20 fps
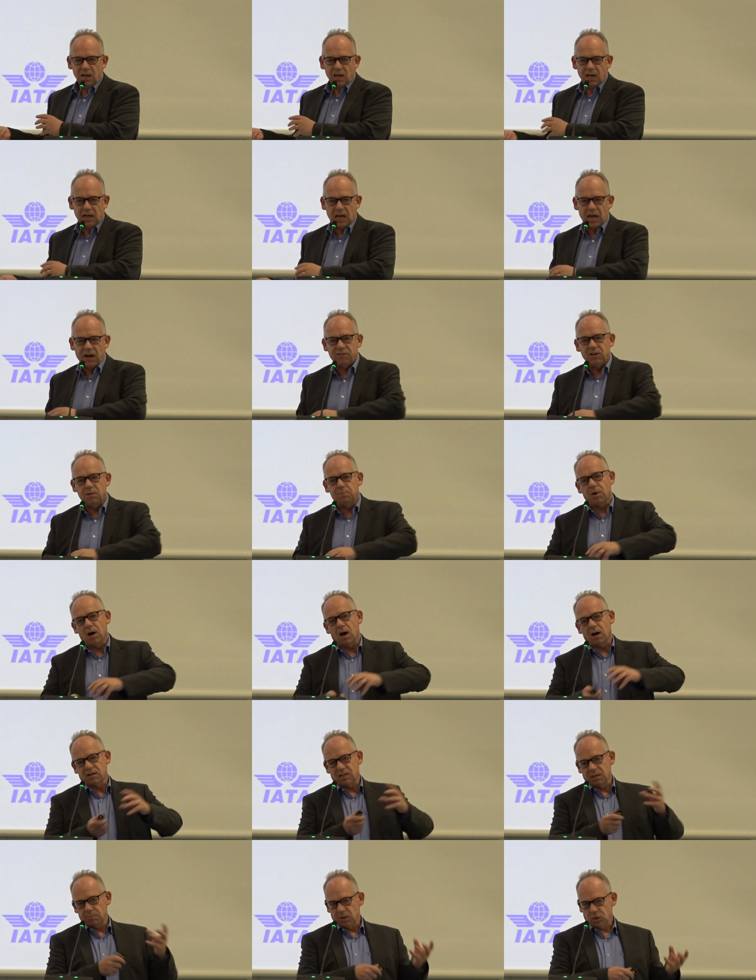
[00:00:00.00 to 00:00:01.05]
and every
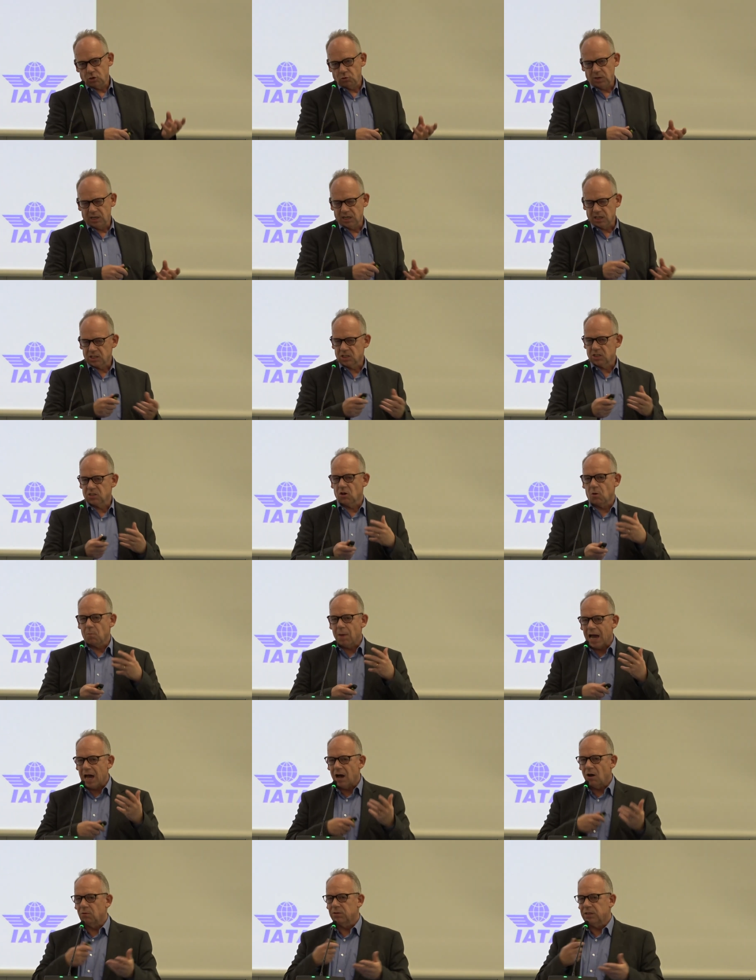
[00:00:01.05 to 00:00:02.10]
part in between, and
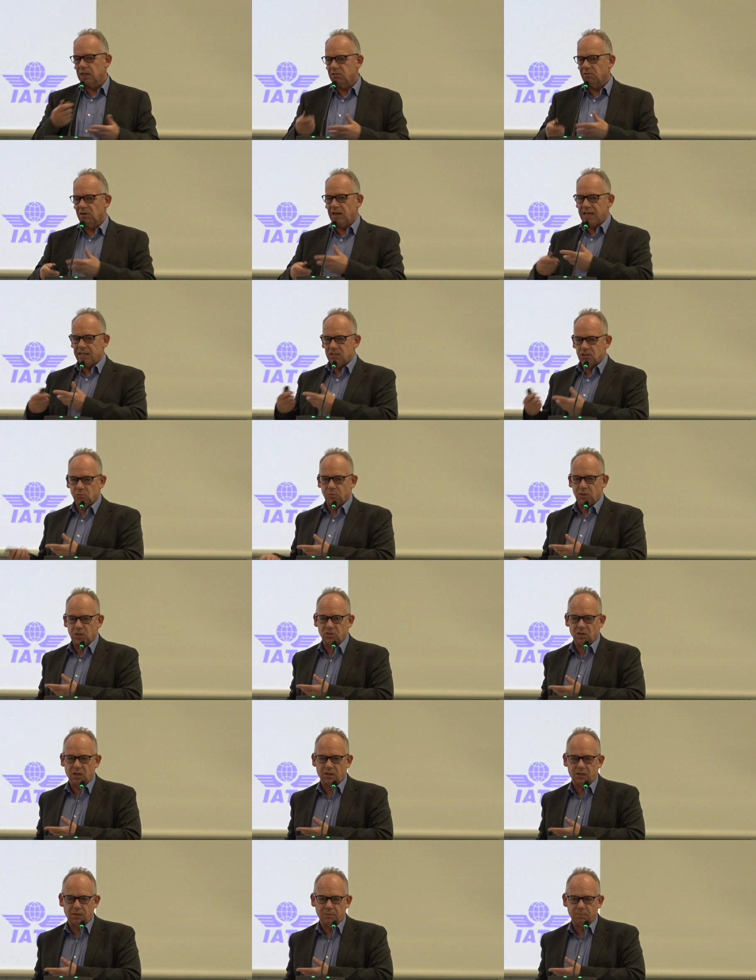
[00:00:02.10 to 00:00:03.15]
somehow that relates to each
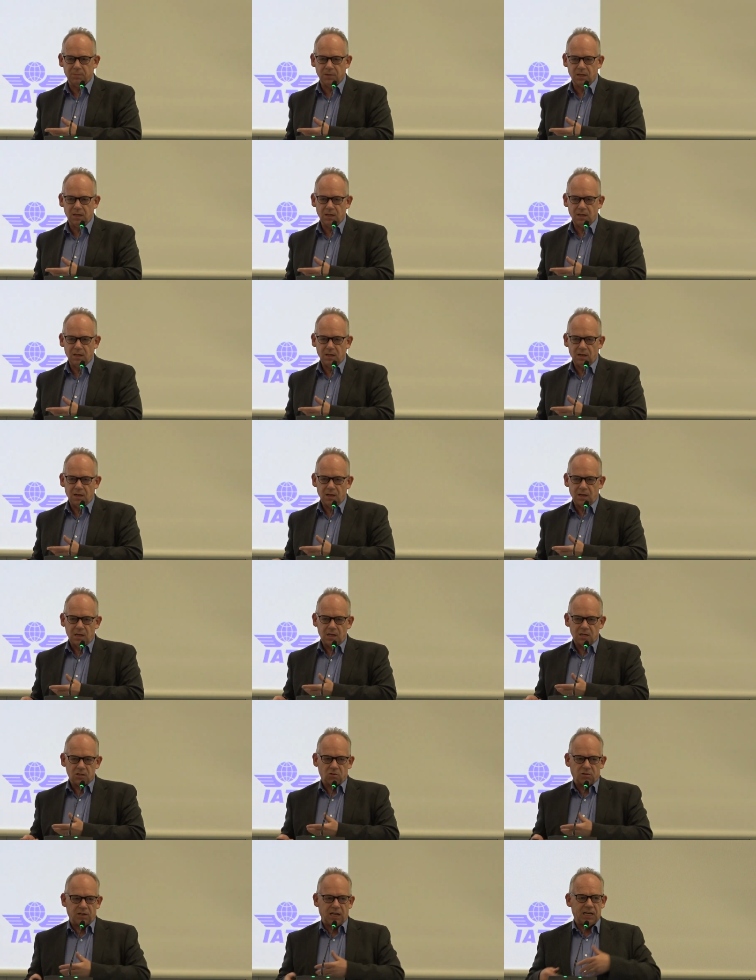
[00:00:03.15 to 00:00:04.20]
other.
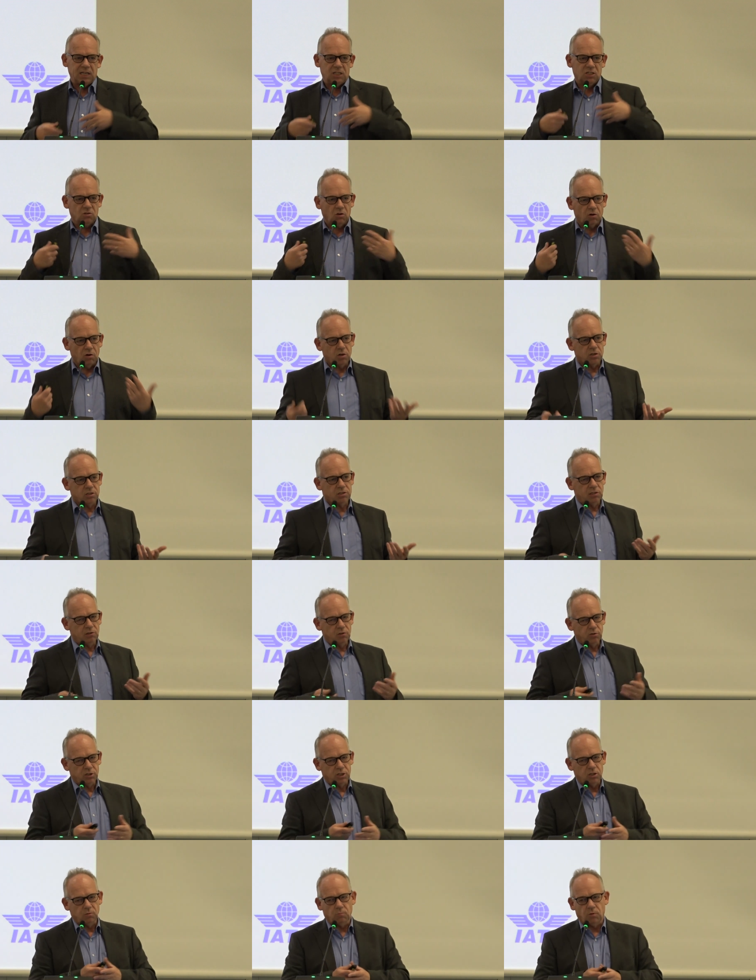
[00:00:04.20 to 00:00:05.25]
So the historical
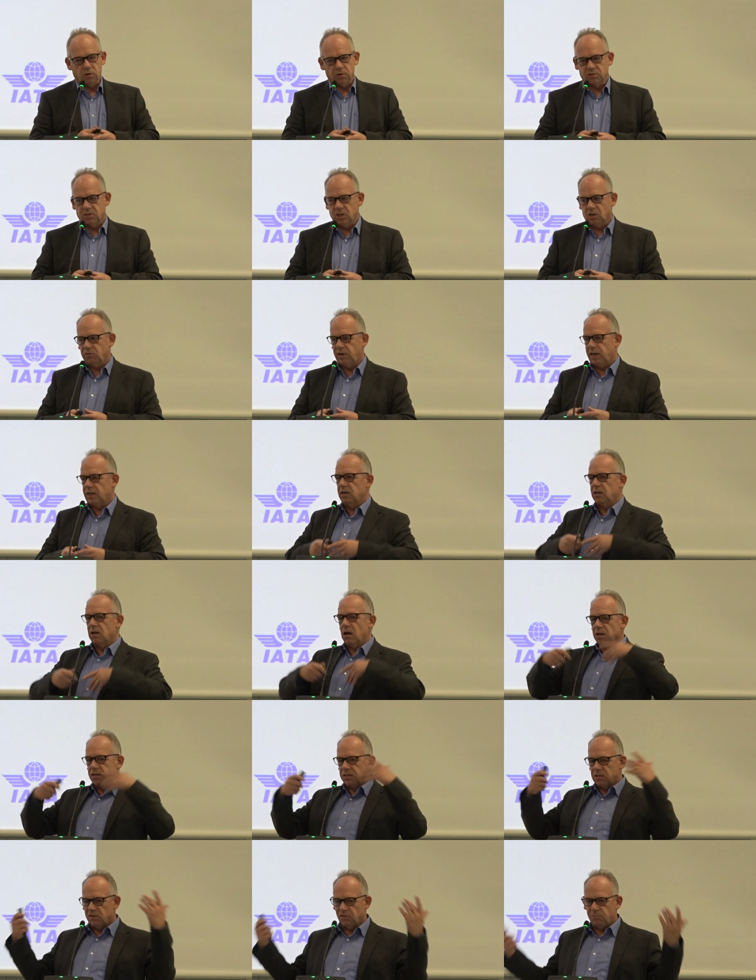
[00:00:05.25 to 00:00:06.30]
solution was to create
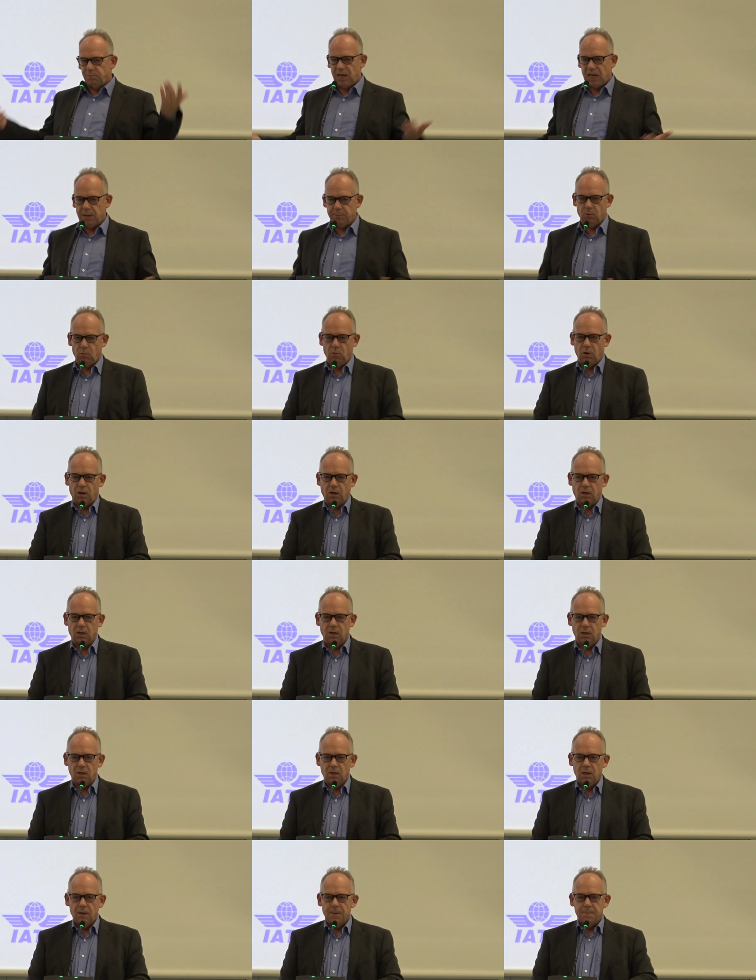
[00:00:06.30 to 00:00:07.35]
lots of paperwork,
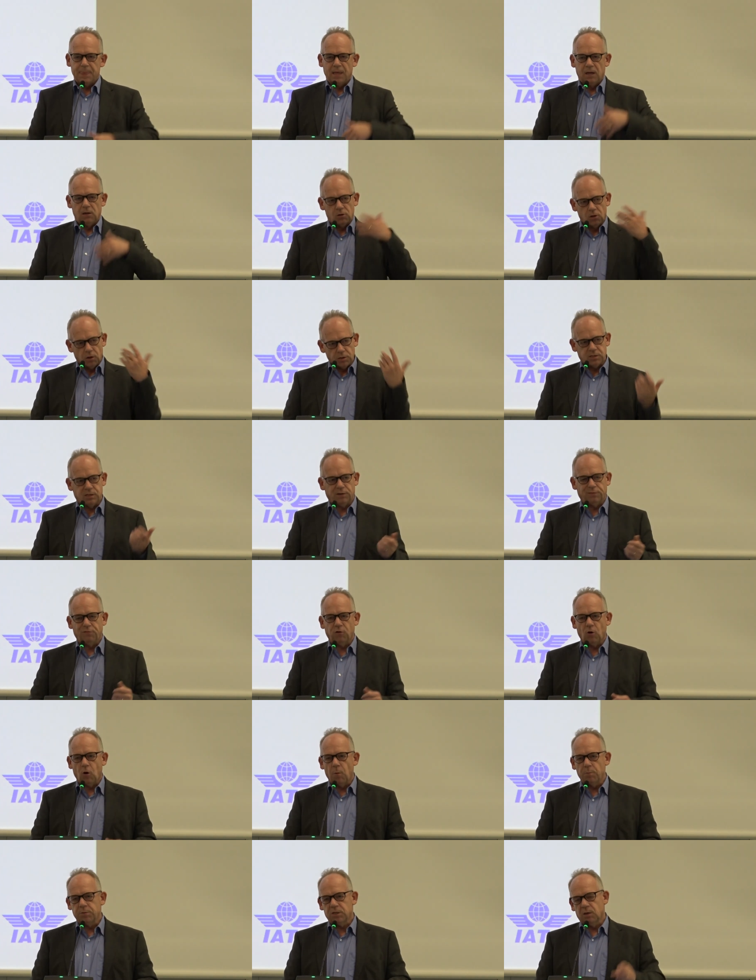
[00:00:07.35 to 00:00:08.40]
lots of
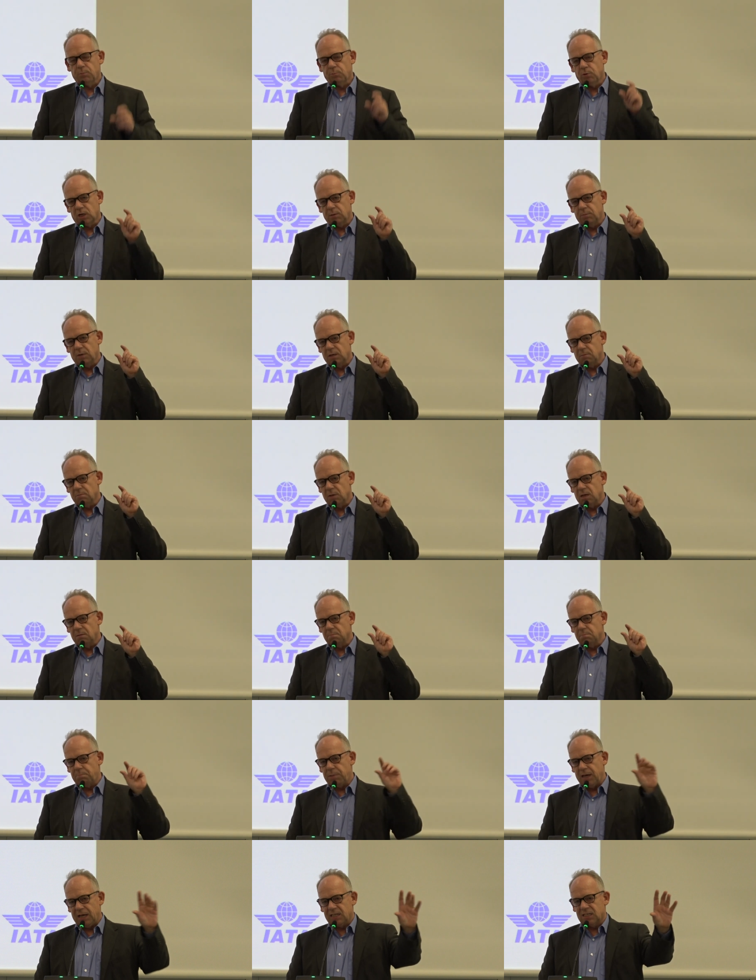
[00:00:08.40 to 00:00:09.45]
forms. You put them in
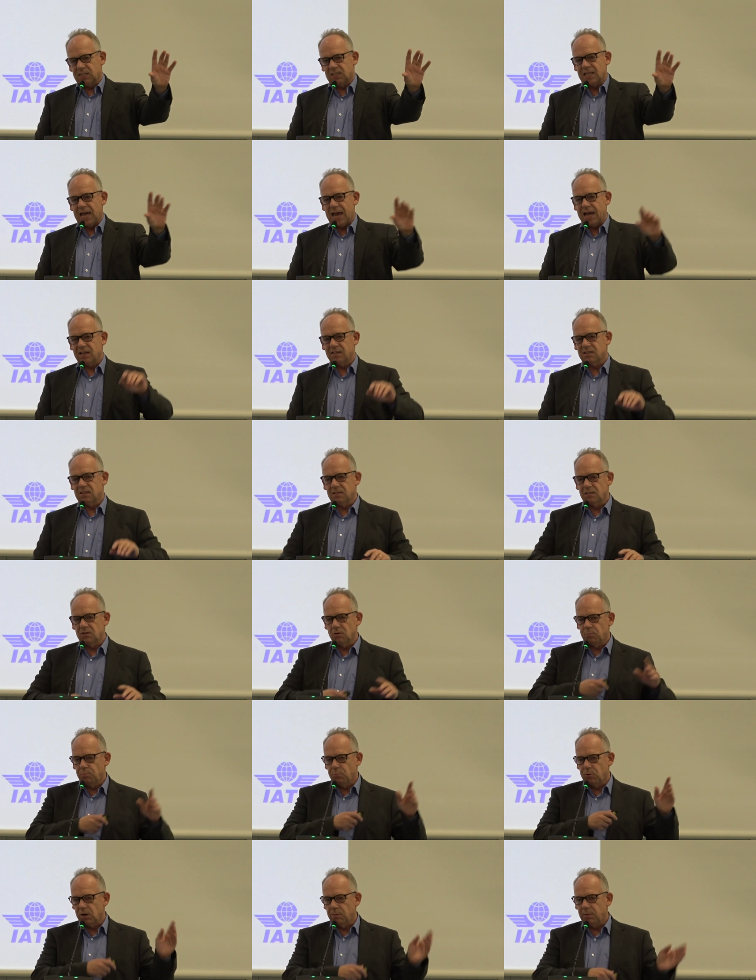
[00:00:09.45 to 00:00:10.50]
big stacks and you
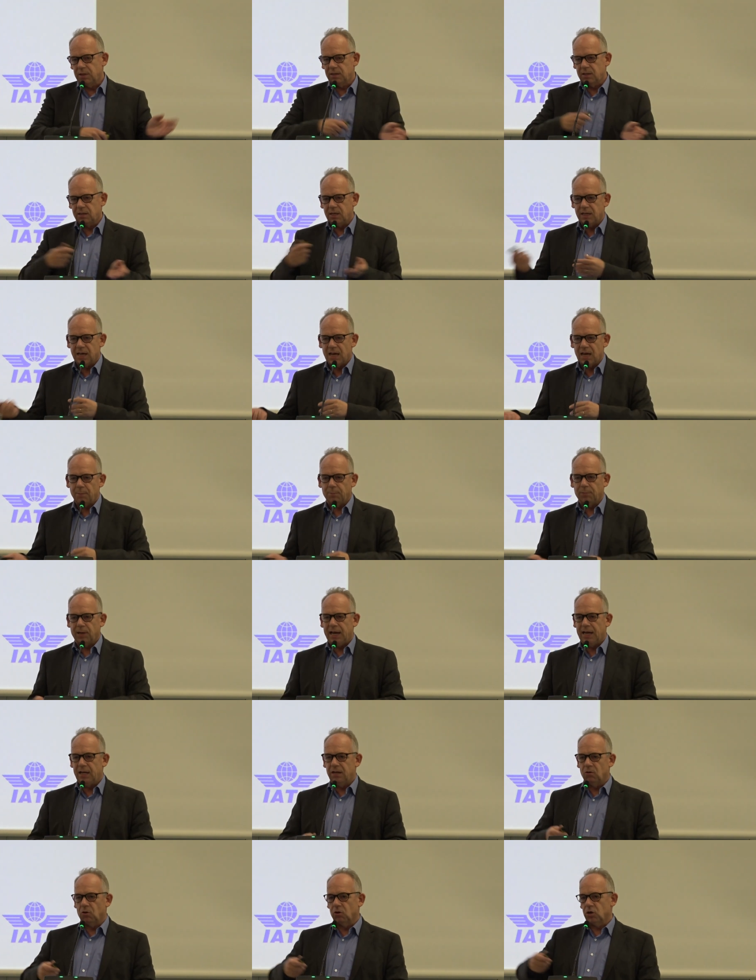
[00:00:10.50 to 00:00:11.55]
put them into the
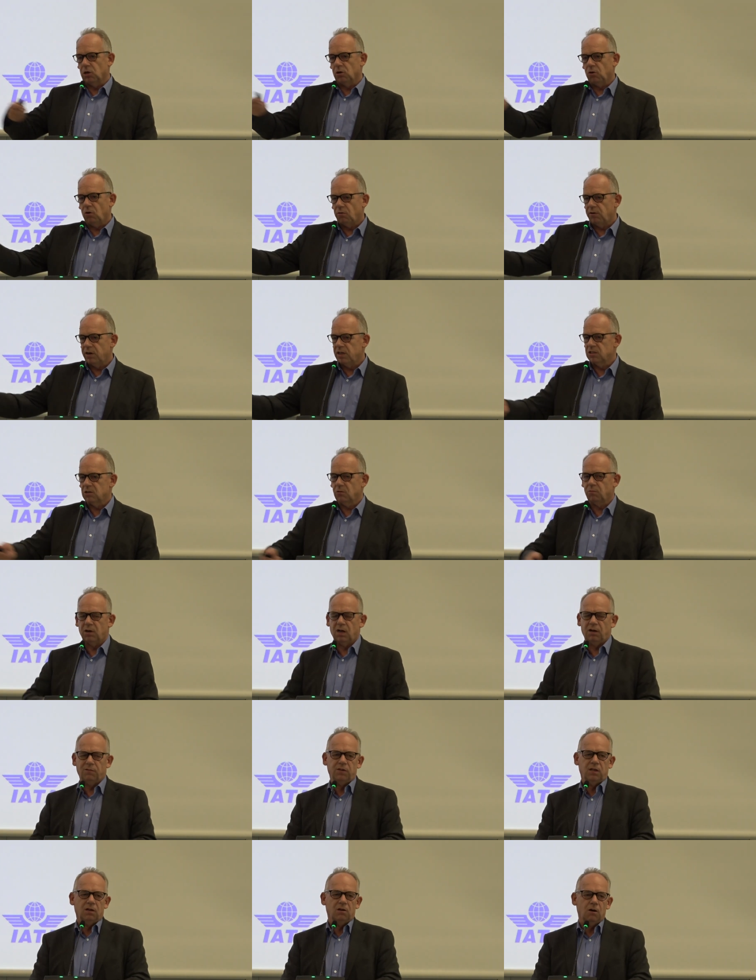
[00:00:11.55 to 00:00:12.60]
airplane or lorries or
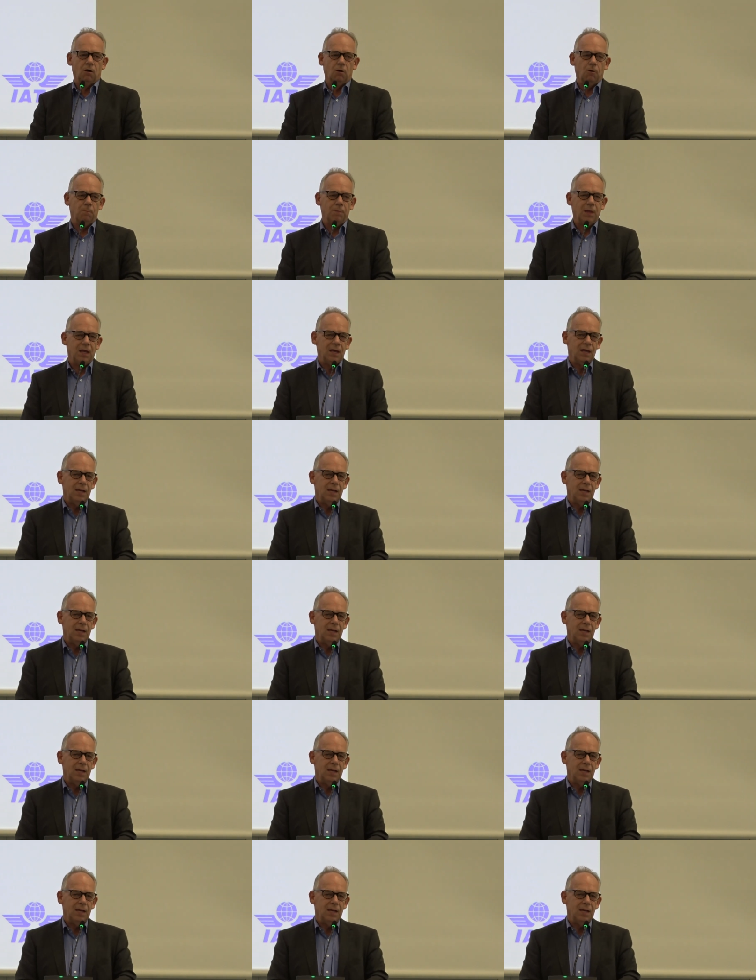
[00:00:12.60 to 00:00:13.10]
wherever you go.